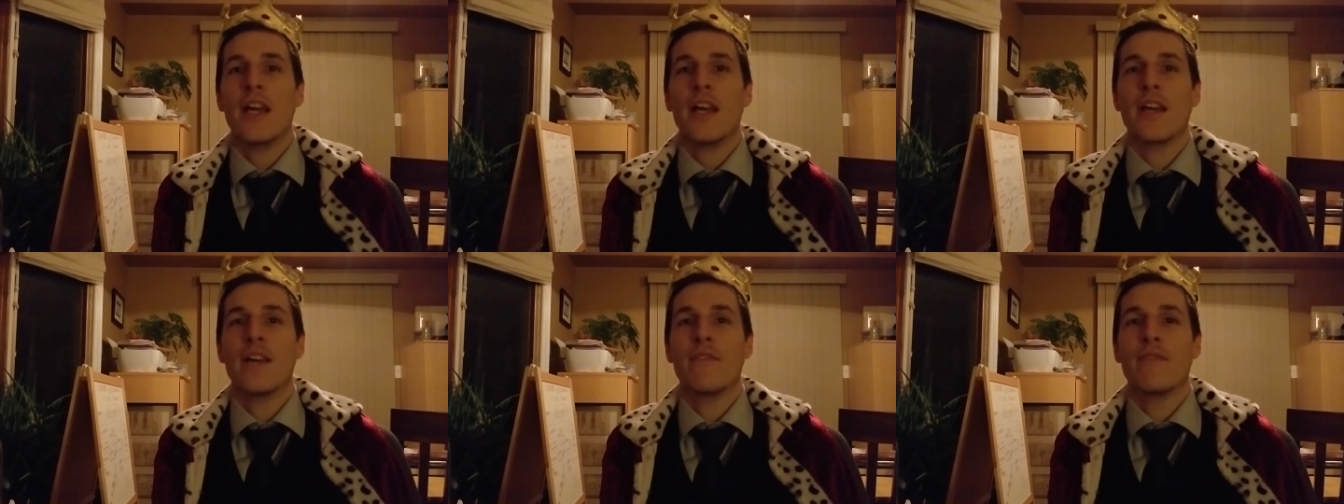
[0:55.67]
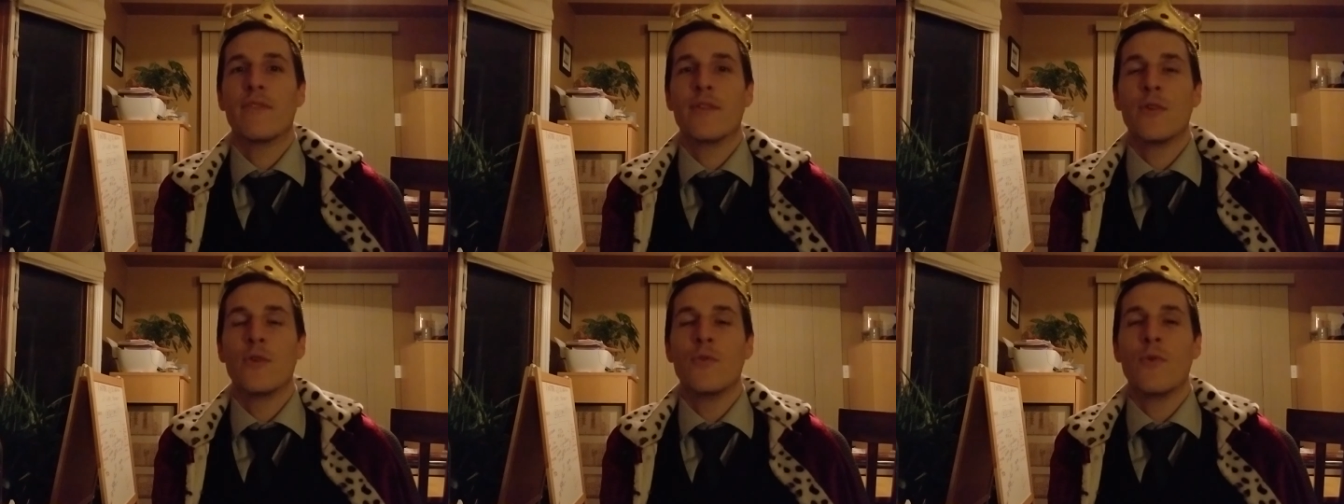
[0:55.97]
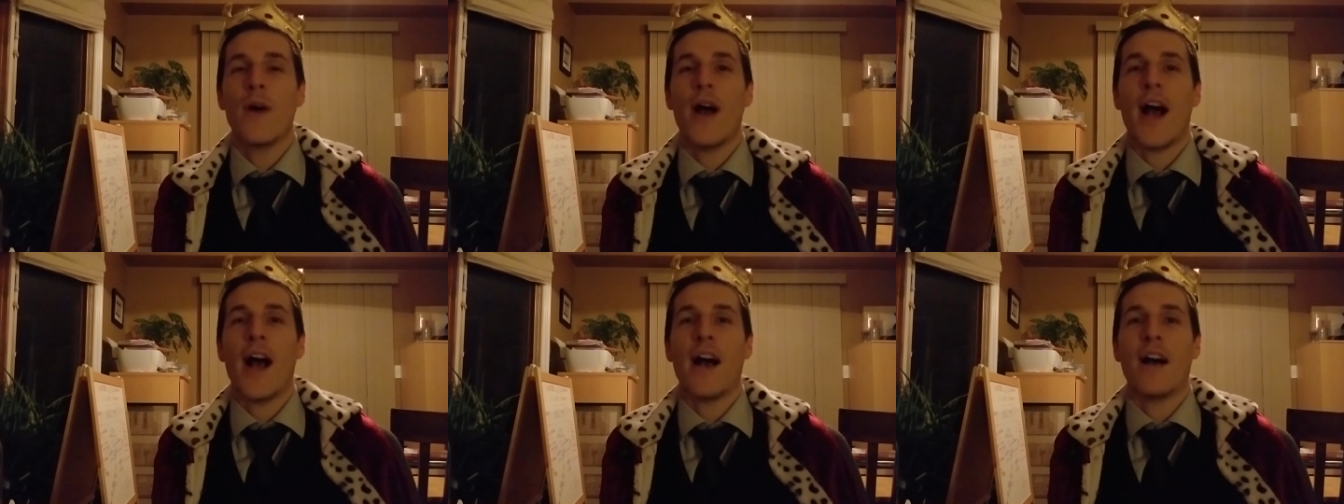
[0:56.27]
if
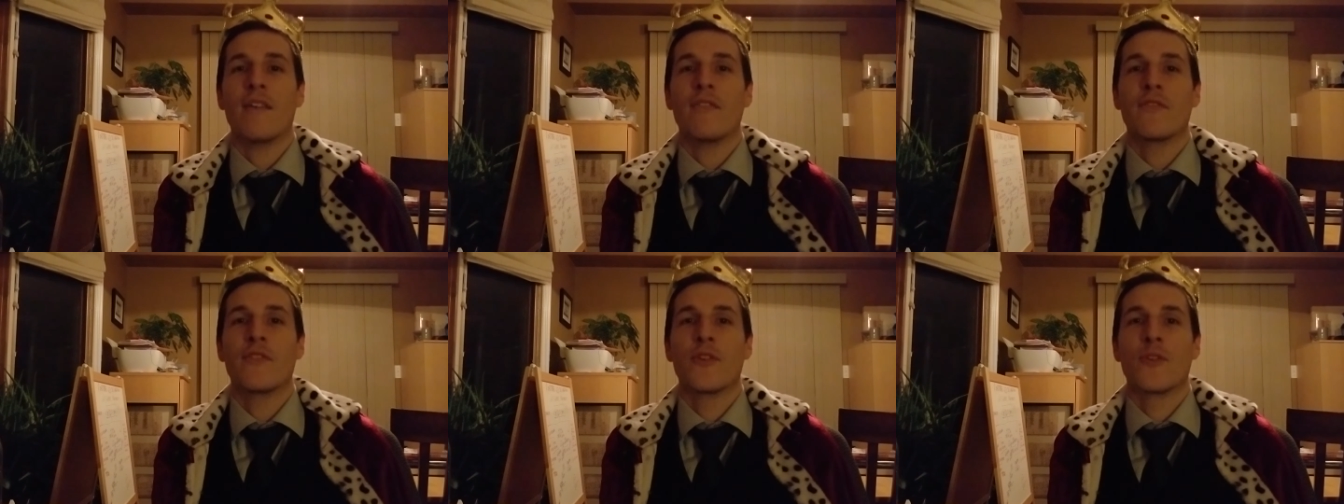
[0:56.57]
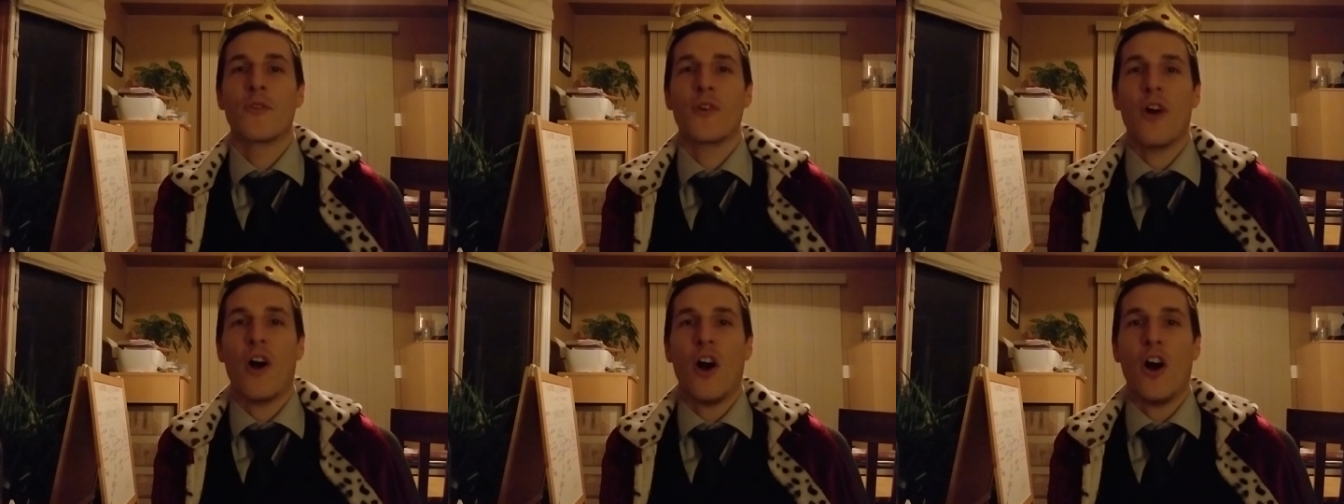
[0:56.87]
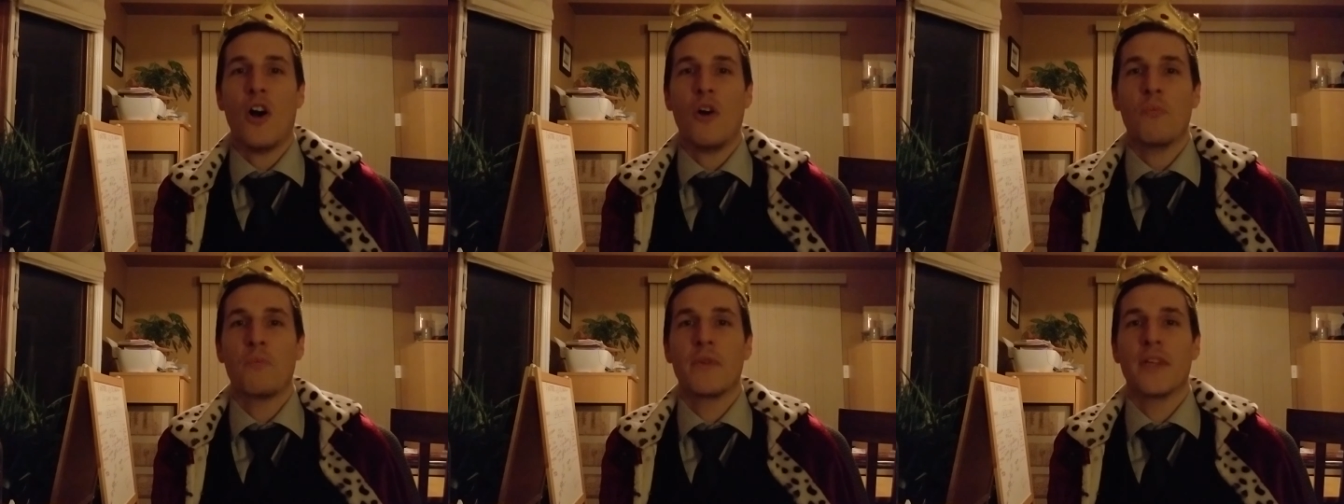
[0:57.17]
you have your
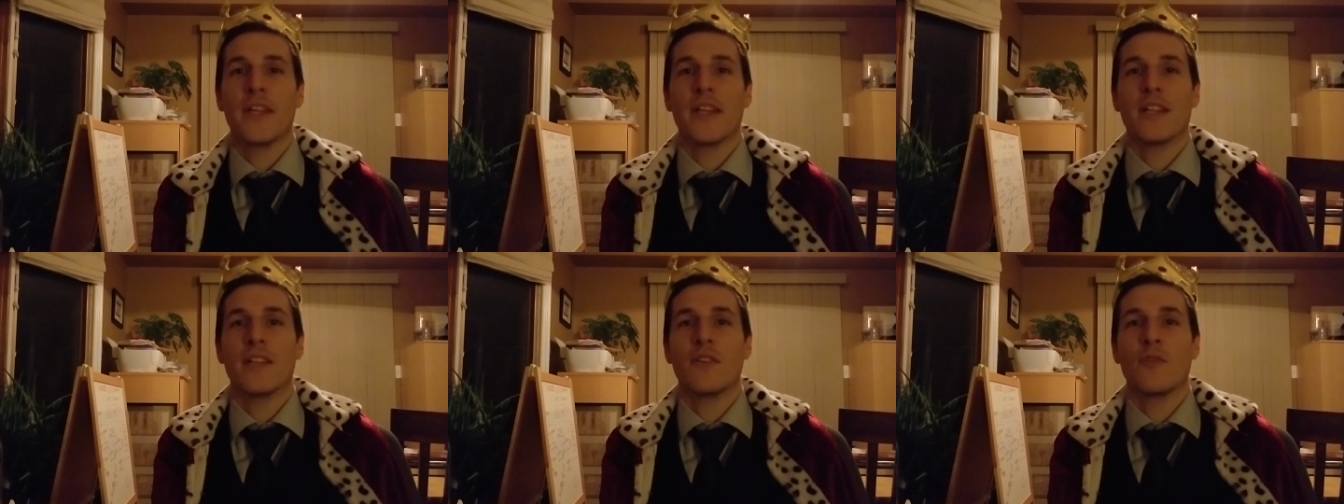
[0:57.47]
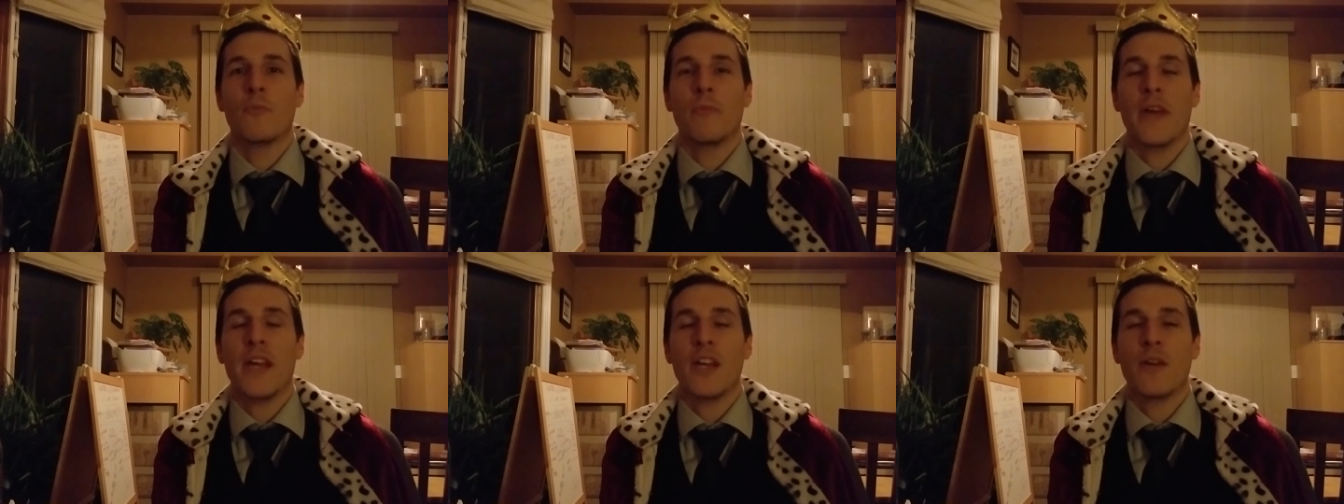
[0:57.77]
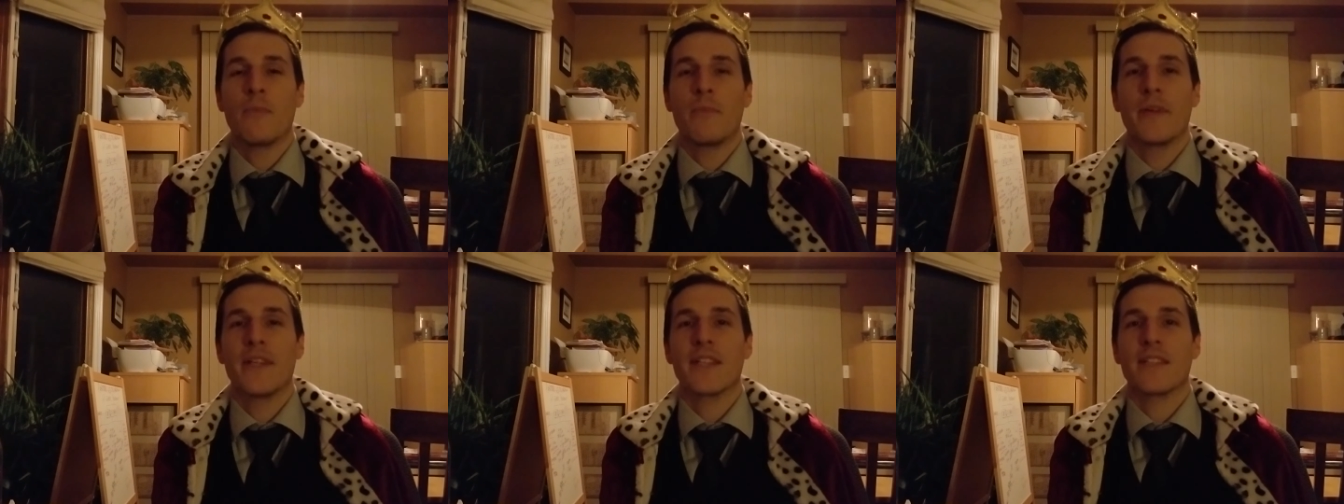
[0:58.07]
hobby and you make
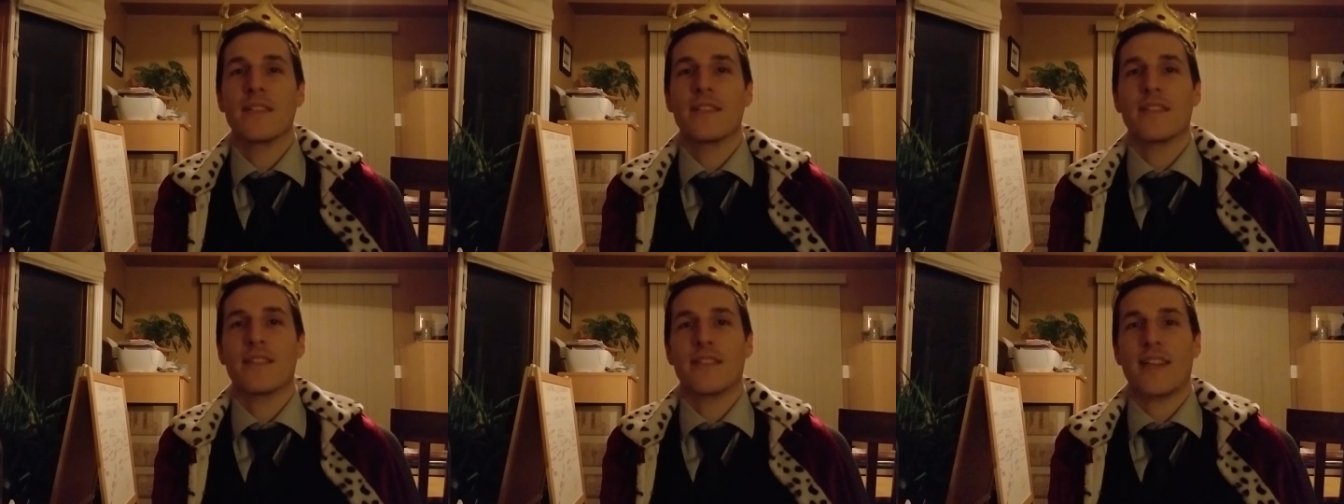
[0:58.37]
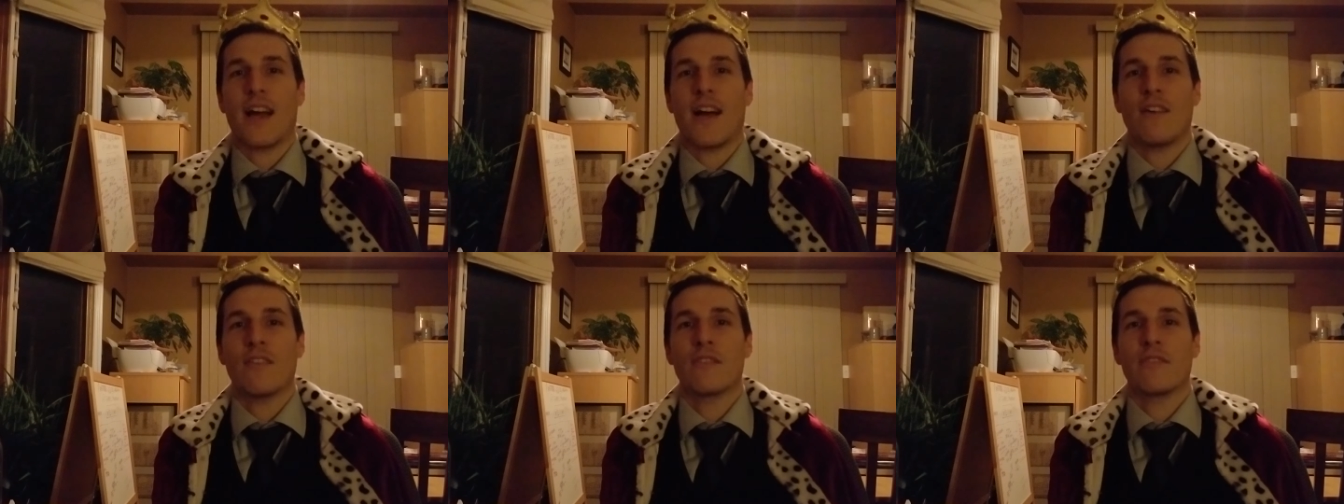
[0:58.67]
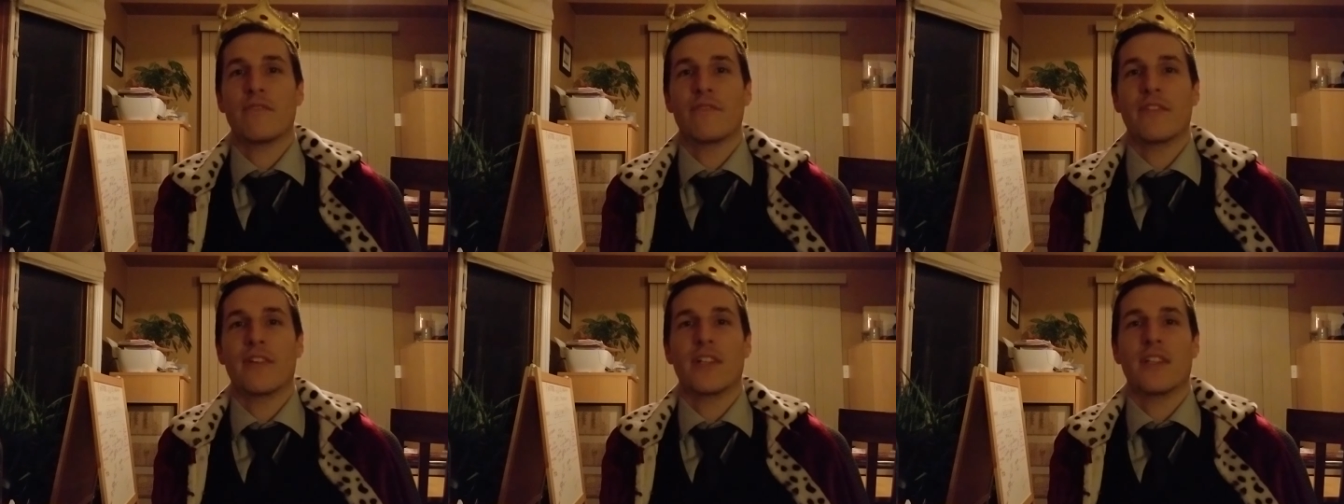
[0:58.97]
a business out
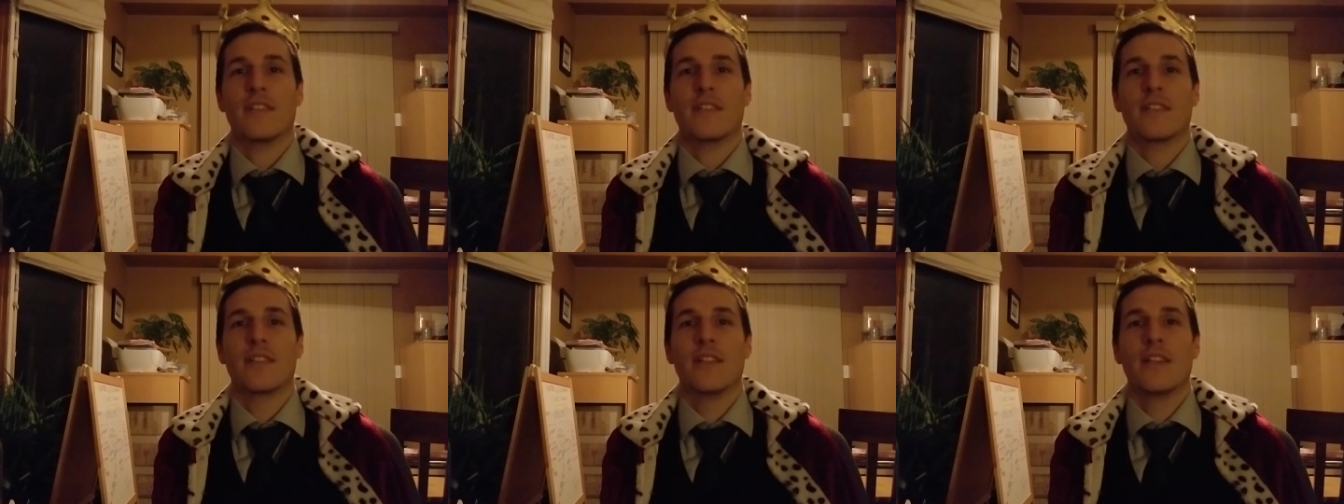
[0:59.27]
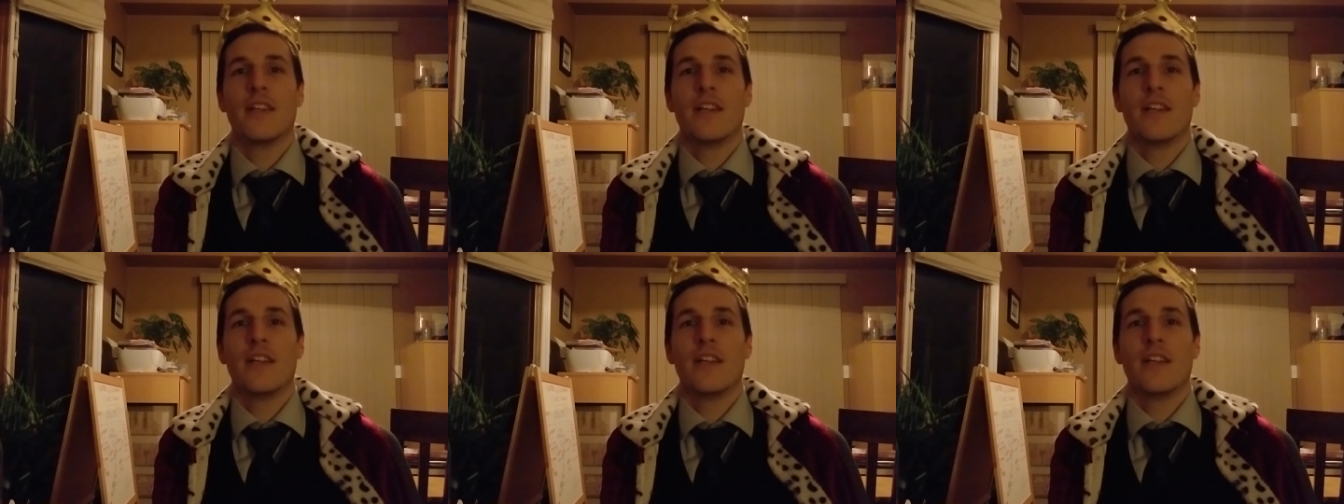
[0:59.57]
of it